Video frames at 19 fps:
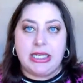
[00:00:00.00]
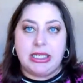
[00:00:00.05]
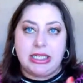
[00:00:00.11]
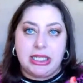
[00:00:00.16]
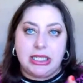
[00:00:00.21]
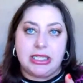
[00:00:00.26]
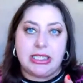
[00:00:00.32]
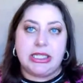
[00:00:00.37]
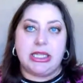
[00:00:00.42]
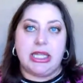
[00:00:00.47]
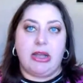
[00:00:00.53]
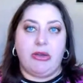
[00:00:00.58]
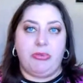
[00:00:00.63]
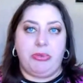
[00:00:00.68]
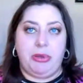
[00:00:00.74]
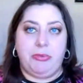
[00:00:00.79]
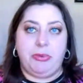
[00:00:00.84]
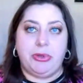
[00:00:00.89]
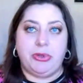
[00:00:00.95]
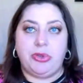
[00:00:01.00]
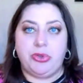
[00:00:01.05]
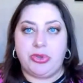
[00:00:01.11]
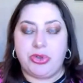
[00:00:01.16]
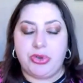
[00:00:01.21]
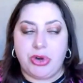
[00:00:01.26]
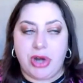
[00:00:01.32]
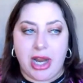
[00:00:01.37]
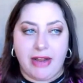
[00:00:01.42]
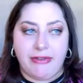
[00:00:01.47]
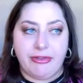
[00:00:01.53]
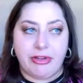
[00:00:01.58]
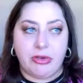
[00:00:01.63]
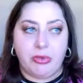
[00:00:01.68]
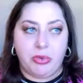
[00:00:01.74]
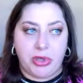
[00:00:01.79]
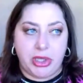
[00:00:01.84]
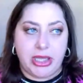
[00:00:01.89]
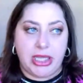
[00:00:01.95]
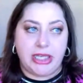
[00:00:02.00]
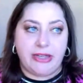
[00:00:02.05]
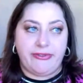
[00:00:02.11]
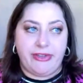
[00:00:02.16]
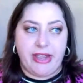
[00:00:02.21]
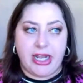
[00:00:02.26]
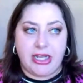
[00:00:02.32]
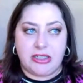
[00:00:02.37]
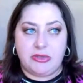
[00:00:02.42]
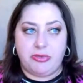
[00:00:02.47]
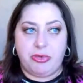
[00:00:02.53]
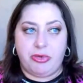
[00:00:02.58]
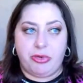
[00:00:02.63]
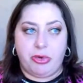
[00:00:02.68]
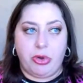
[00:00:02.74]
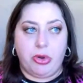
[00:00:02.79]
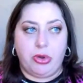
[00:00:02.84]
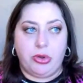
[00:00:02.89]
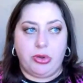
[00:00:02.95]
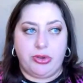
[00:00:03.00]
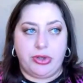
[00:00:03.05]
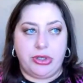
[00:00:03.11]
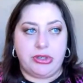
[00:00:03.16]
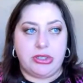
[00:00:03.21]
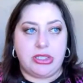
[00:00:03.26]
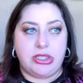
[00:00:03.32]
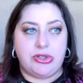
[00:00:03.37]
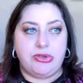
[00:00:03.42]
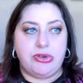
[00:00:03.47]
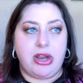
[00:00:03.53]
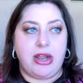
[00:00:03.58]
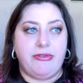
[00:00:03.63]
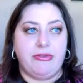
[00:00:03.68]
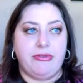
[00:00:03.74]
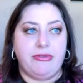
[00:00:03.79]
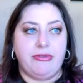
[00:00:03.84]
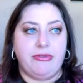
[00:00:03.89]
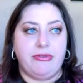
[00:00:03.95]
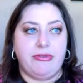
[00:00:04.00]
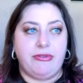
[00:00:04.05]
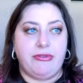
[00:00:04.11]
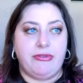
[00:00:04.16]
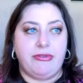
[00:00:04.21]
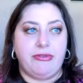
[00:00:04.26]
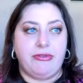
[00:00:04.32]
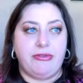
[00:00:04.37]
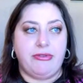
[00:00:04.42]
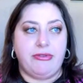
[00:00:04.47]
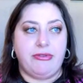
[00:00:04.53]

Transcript: it does allow people to travel with advanced parole. There's a travel document.